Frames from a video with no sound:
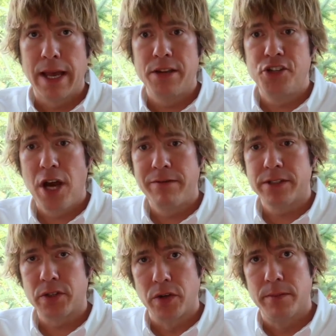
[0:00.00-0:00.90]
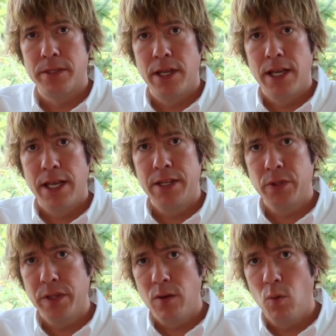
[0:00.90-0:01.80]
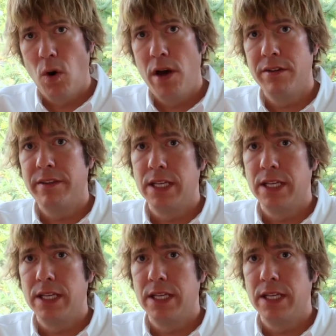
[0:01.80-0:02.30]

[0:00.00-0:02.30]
and JavaScript is only one of